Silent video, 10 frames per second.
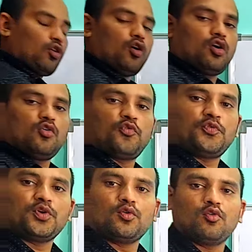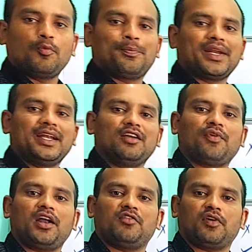called few
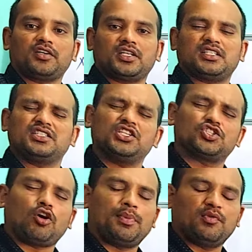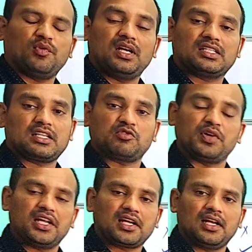predefined functions. This topic we will discuss
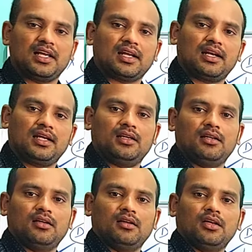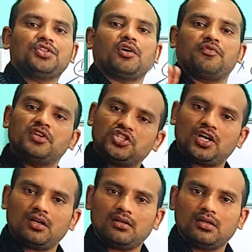very clearly in the
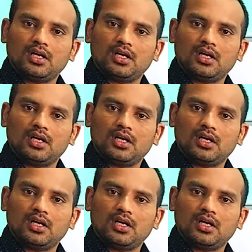future.